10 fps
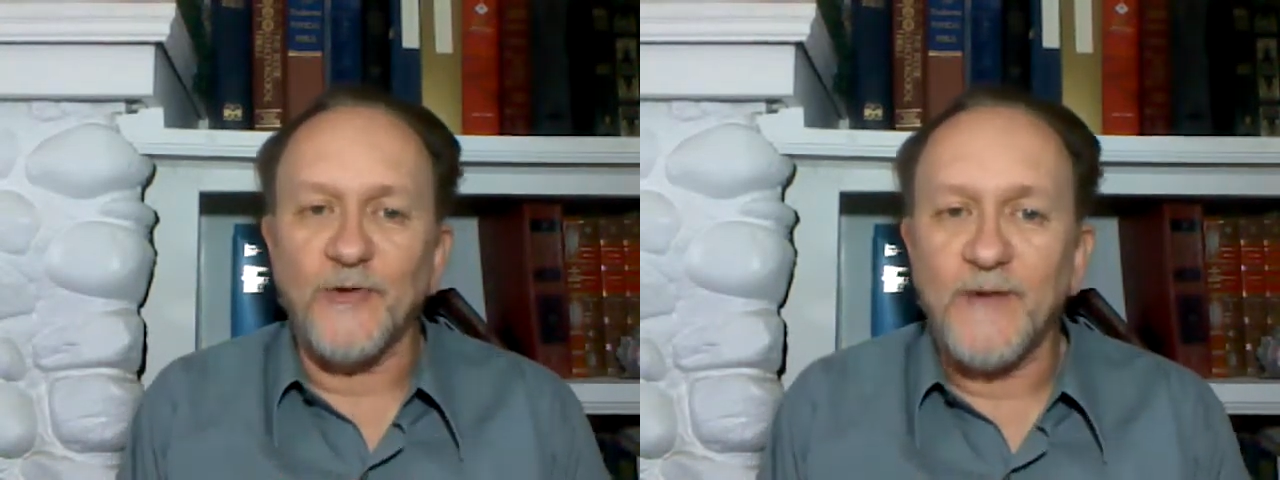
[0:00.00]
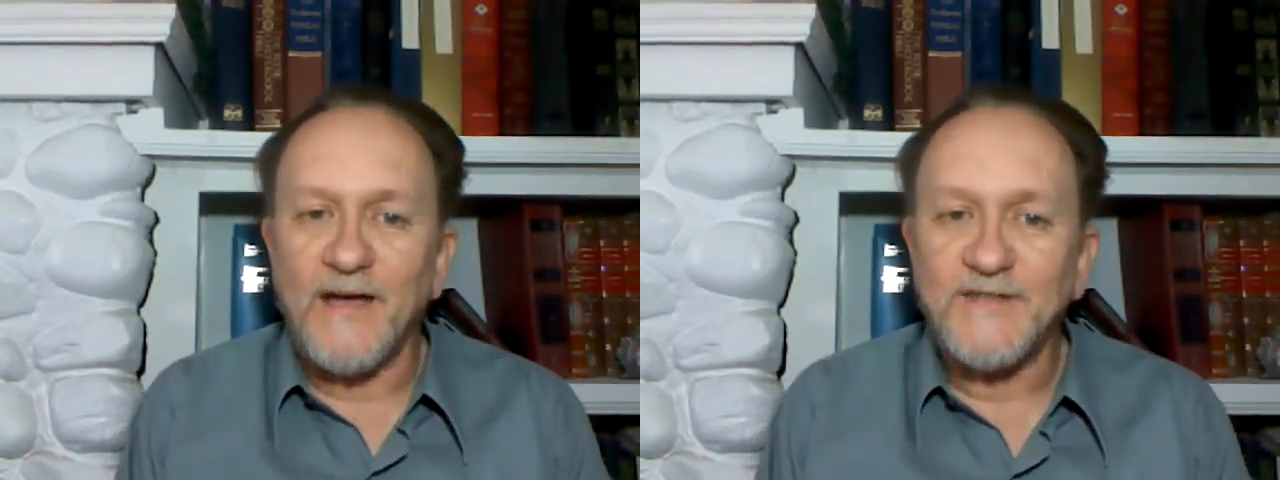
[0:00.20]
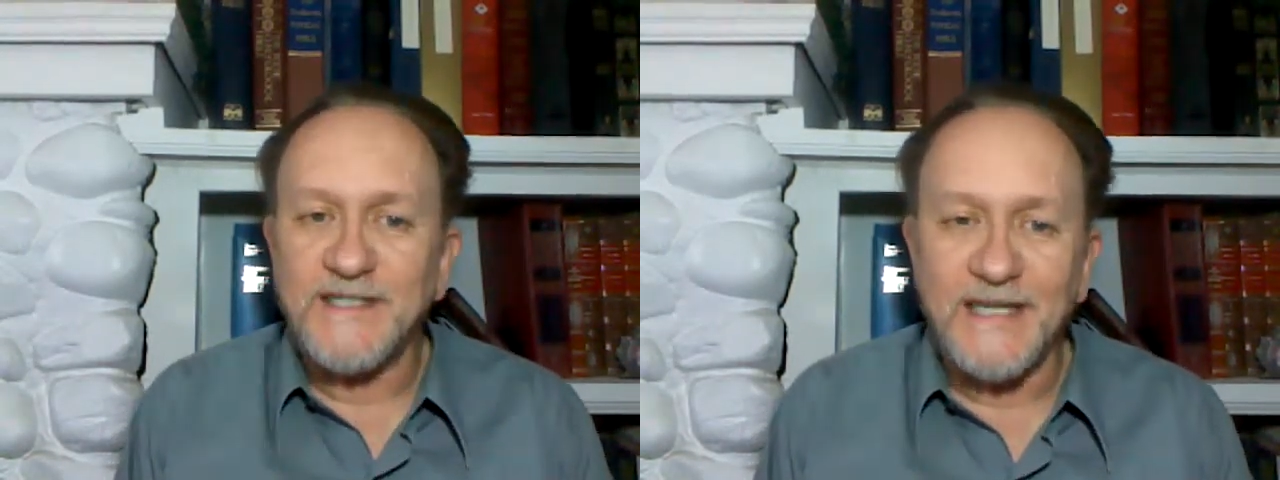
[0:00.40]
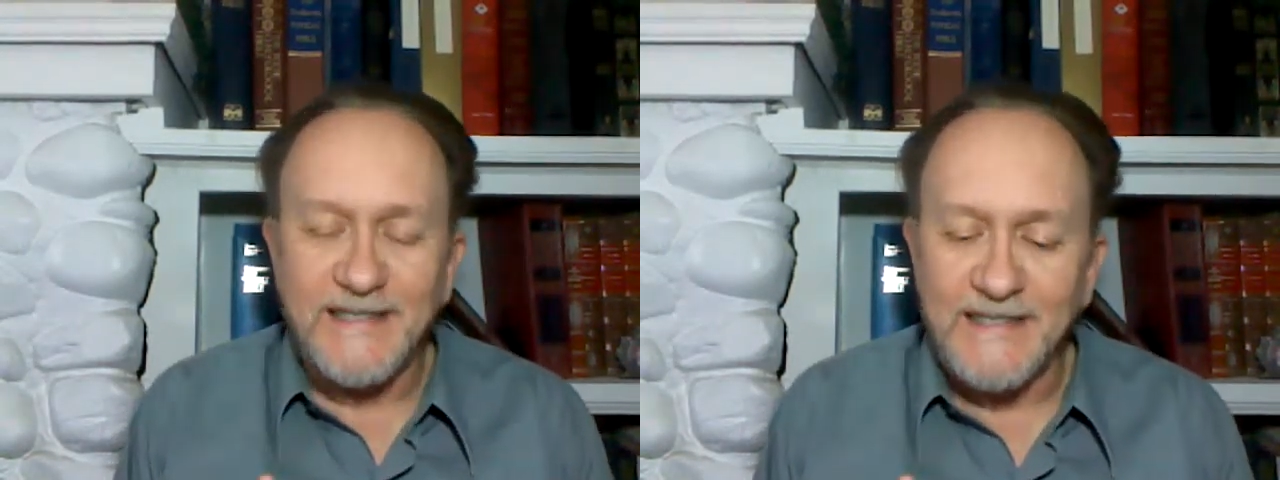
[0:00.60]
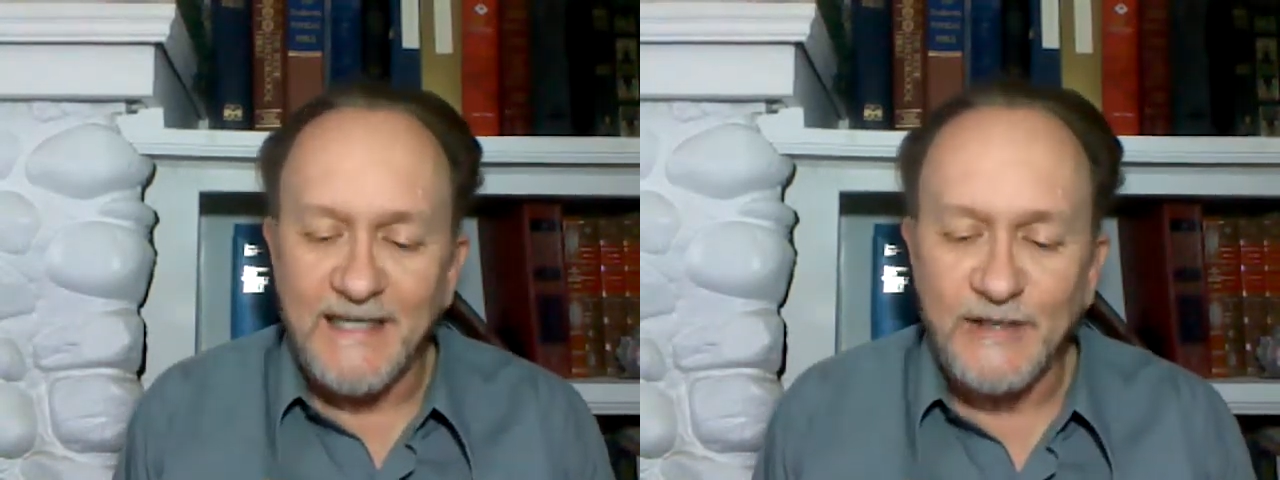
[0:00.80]
We have to take
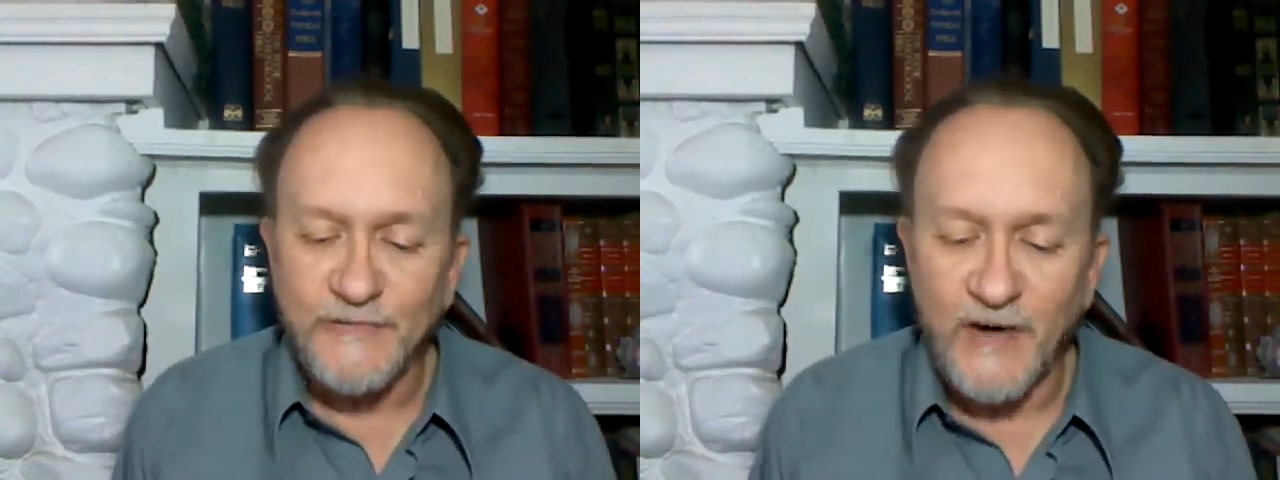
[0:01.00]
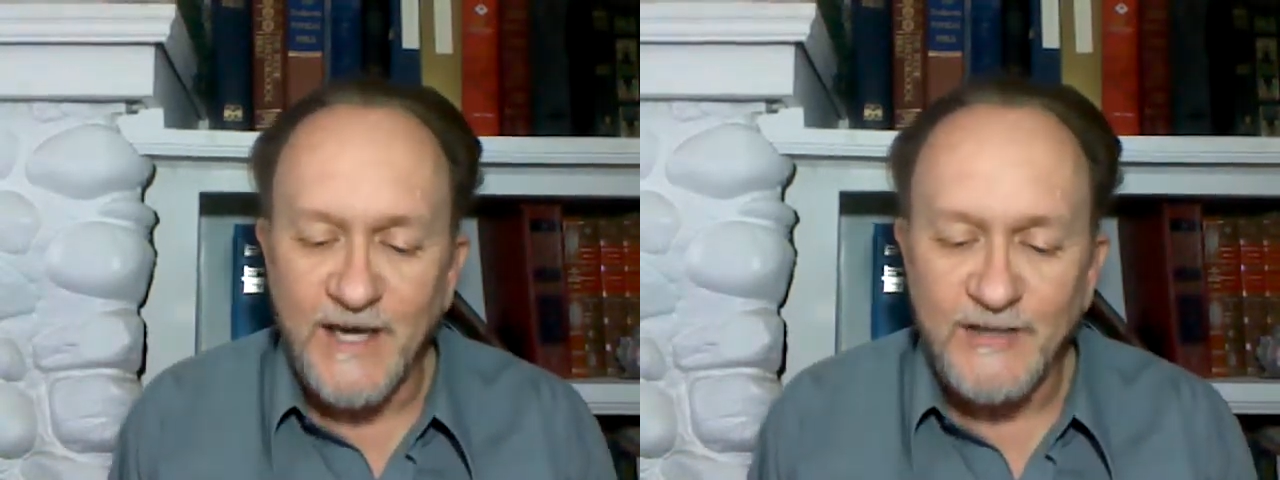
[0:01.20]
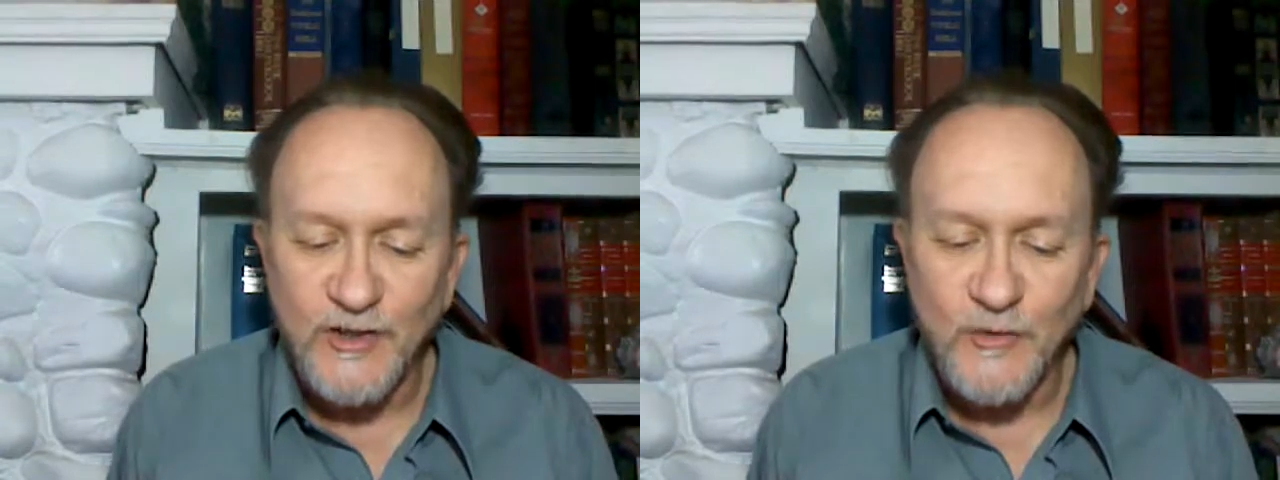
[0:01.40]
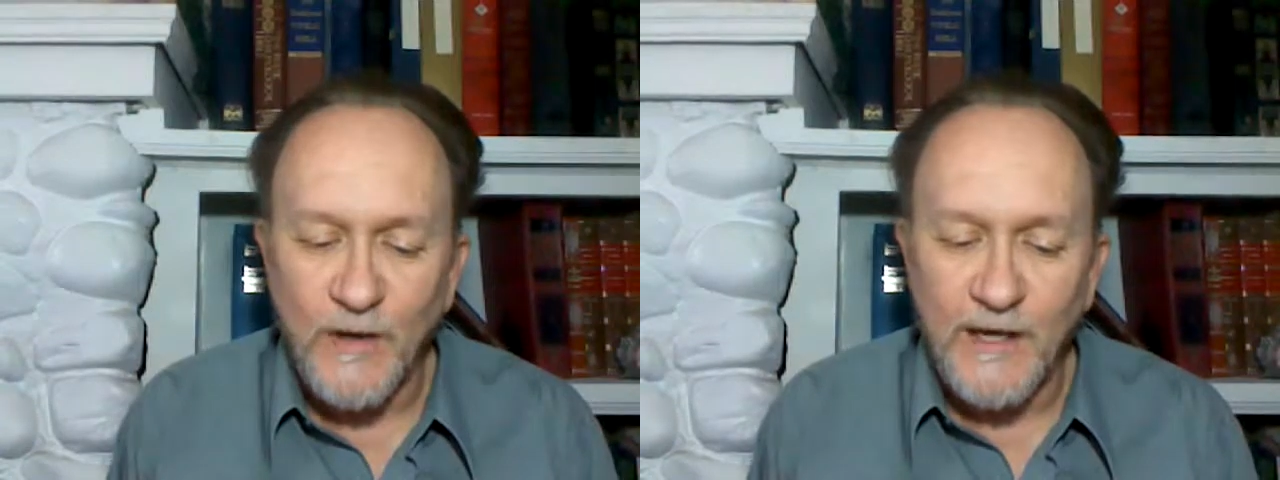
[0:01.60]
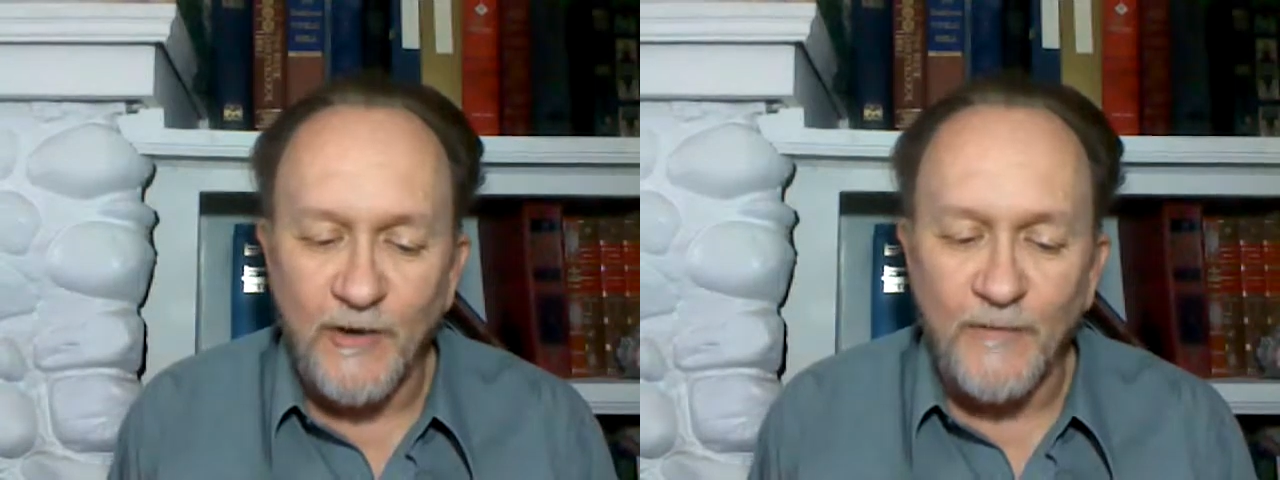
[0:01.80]
the next phrase as
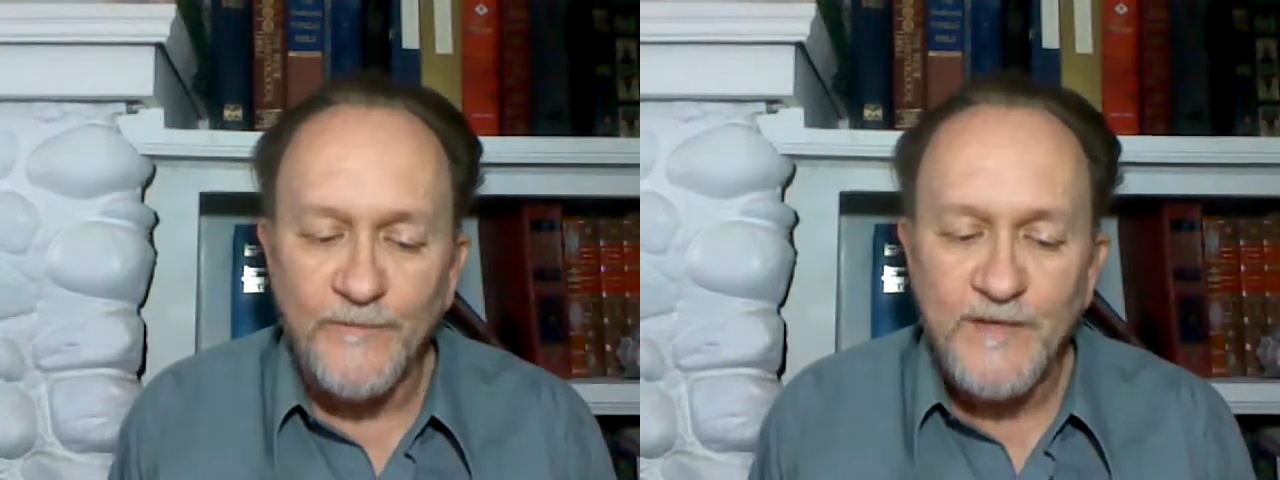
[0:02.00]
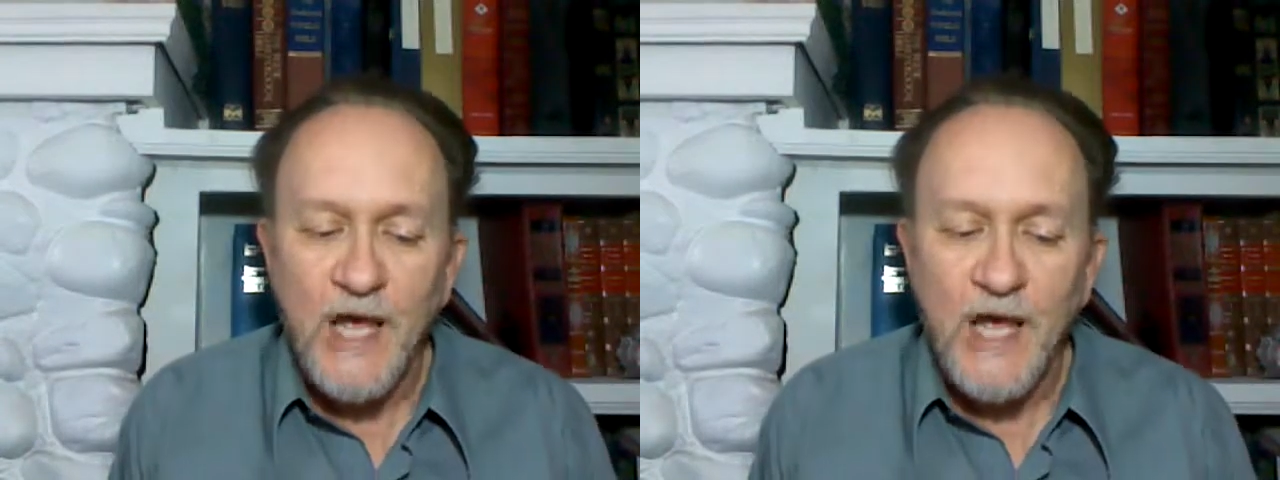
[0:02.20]
well.